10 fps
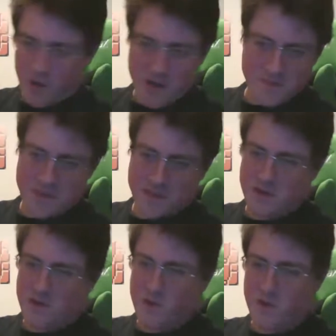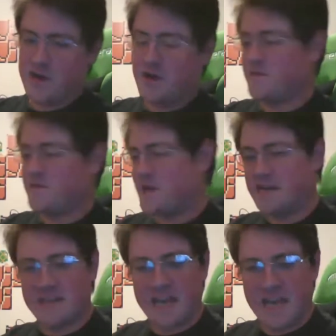in putting your quarter down for next
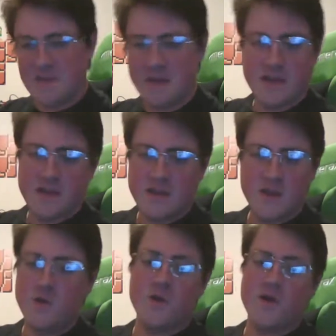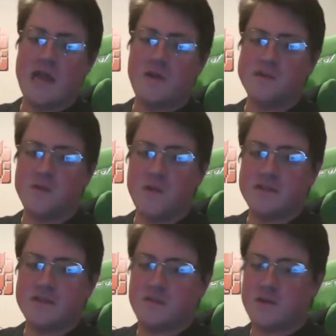game. That was a waste
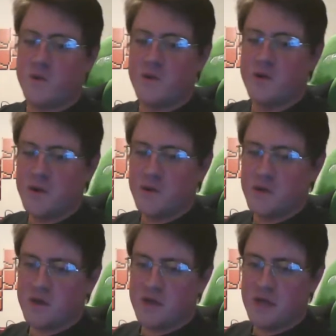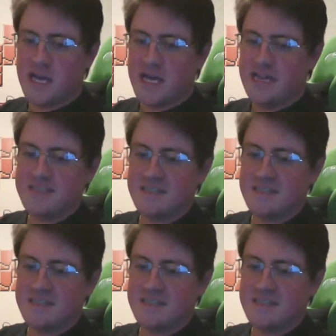of a quarter. You weren't going to last.